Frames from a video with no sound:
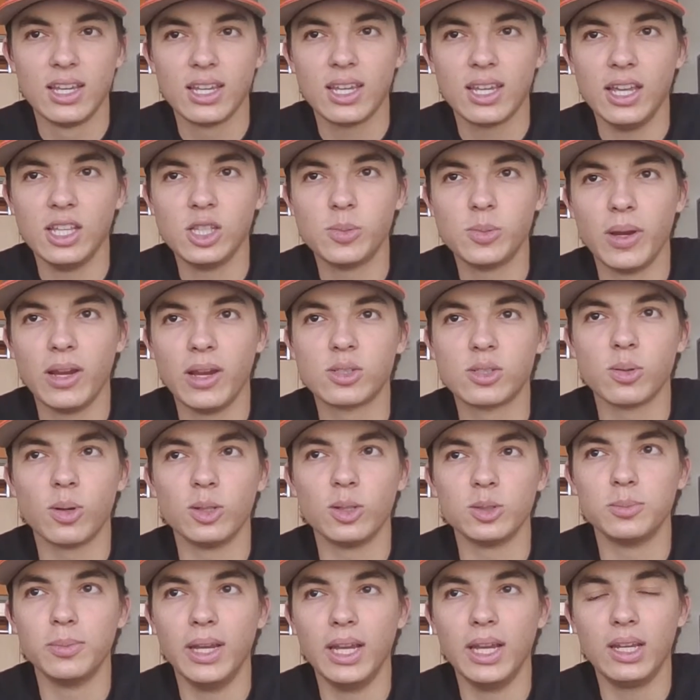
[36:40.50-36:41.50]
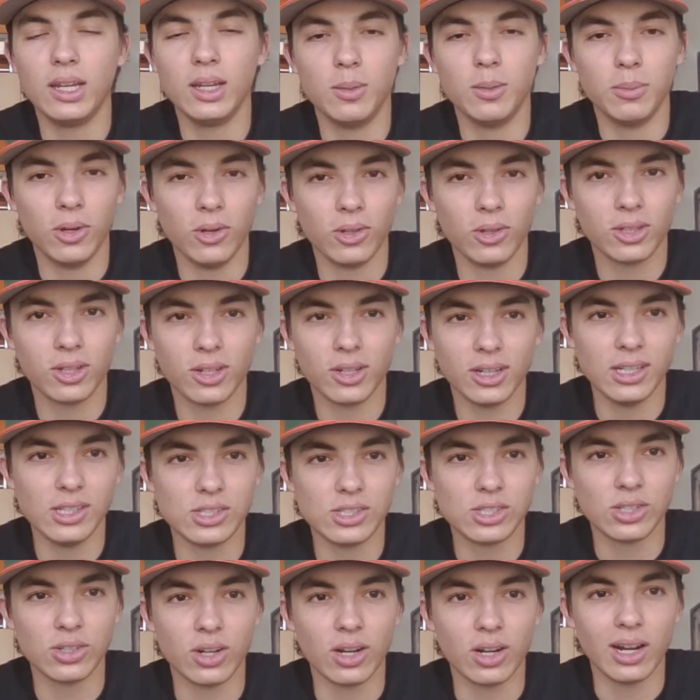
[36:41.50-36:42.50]
Canes Baseball is making both on
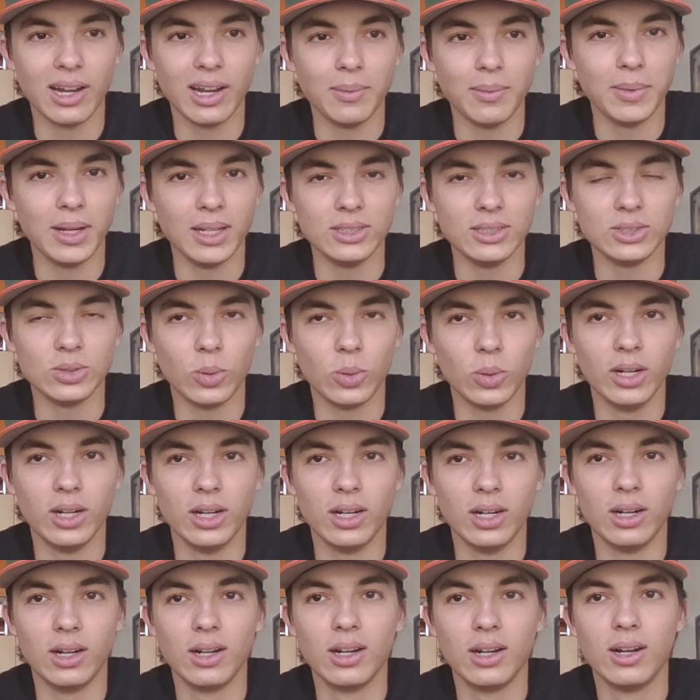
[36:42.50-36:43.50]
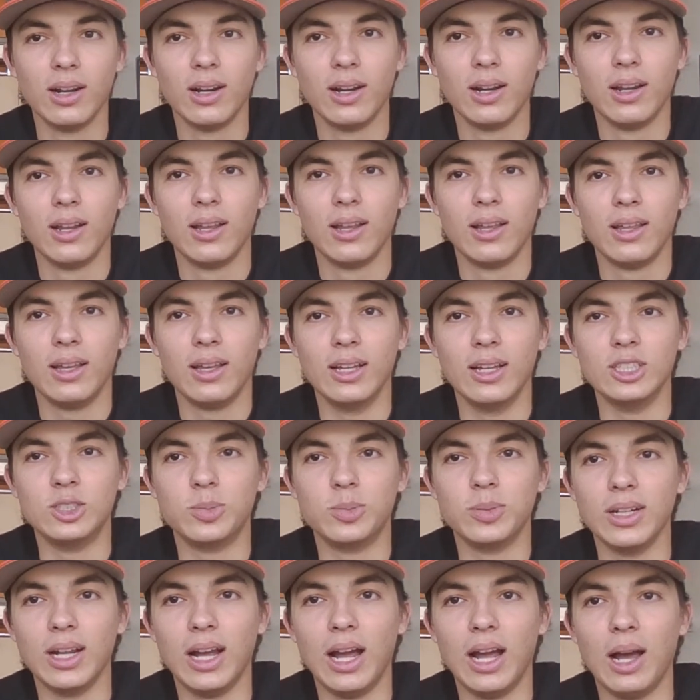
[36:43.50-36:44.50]
Instagram and Twitter. It's
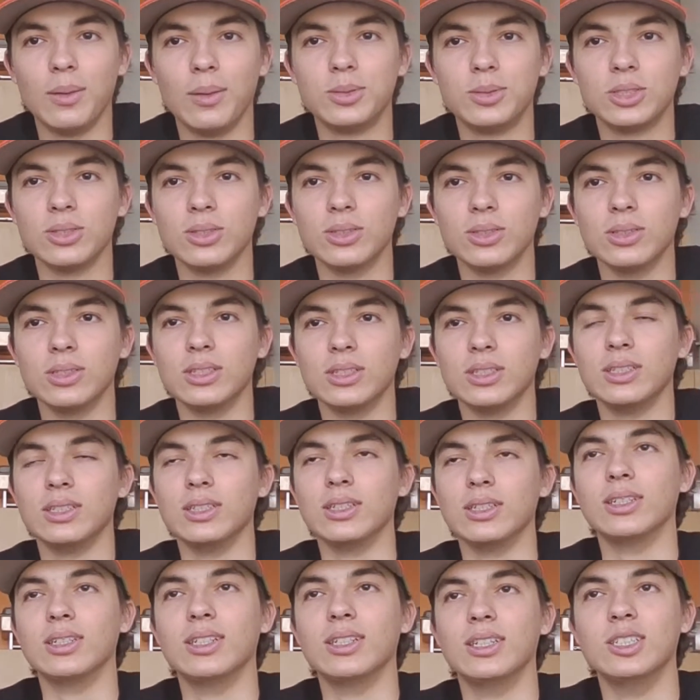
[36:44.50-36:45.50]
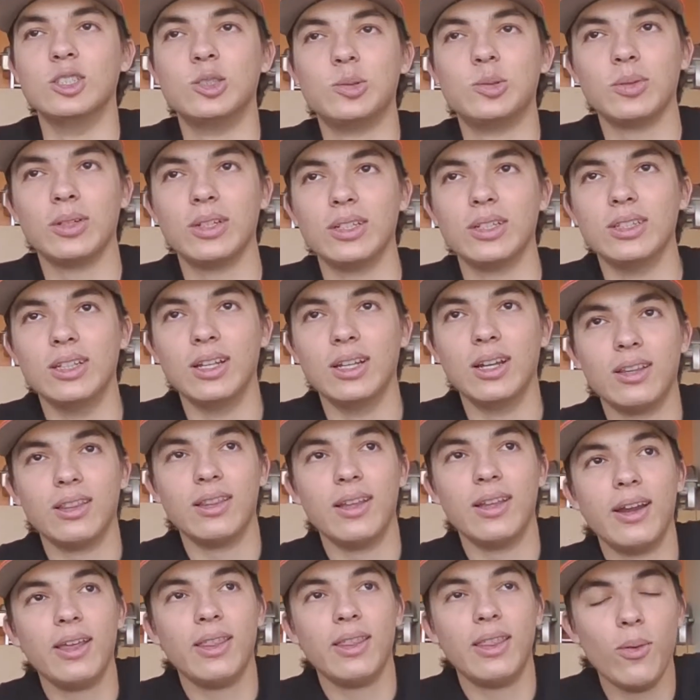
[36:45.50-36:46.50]
been absolutely
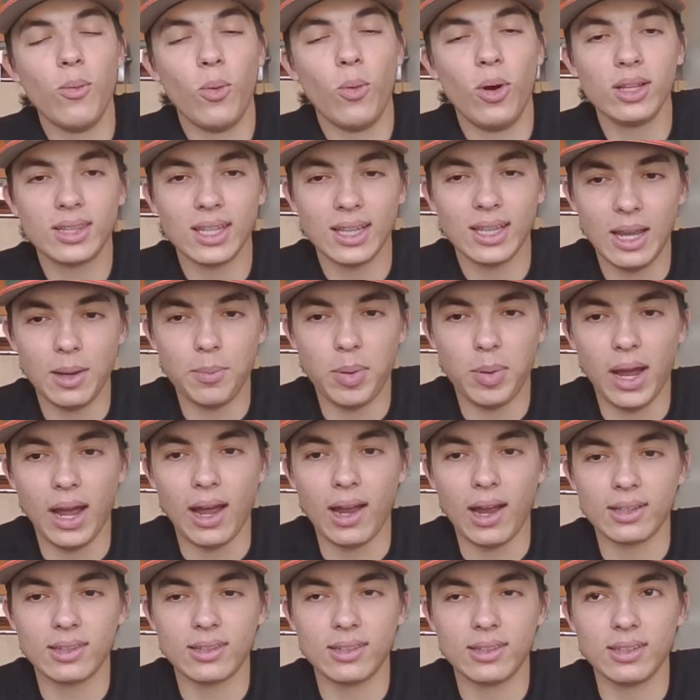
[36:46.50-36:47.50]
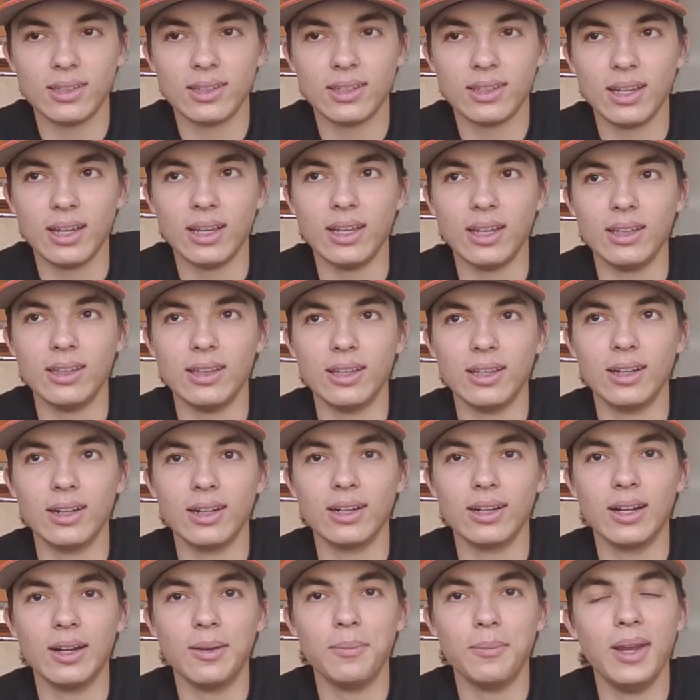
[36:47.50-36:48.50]
they want the light packed, and
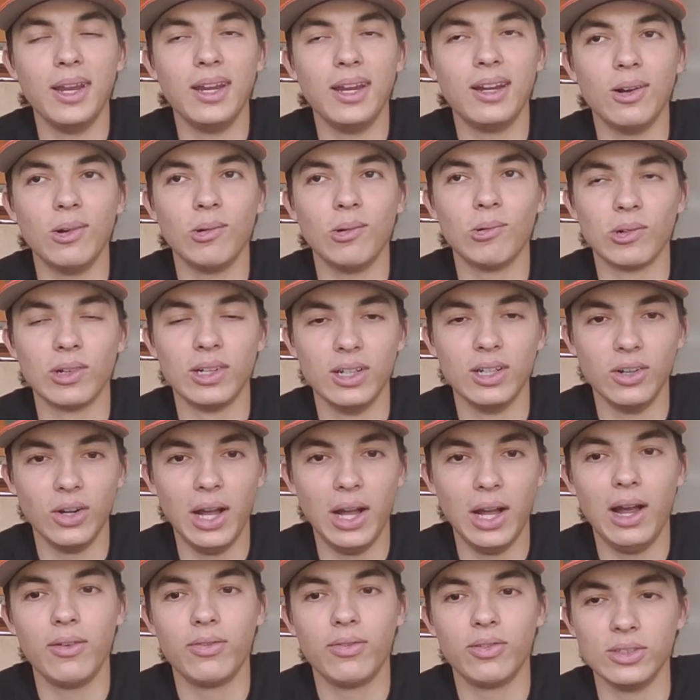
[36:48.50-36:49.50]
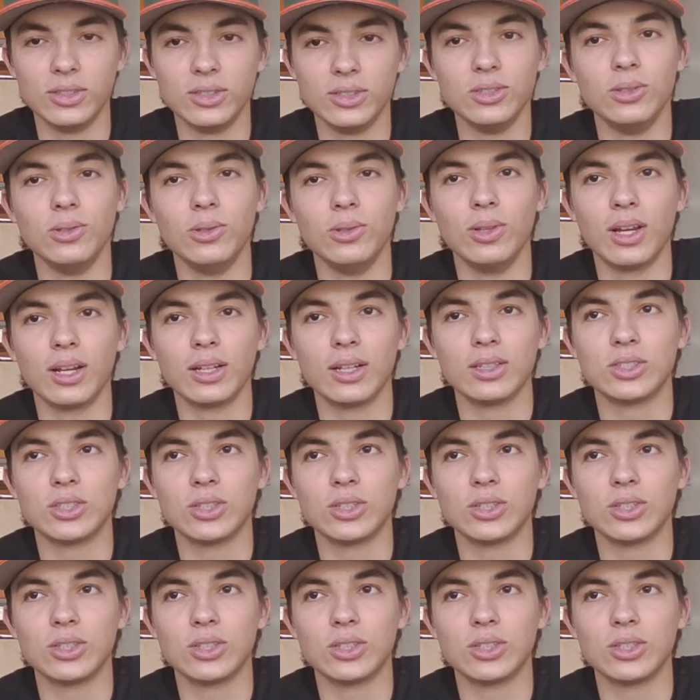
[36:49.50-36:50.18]
they're going to make a real effort to do that.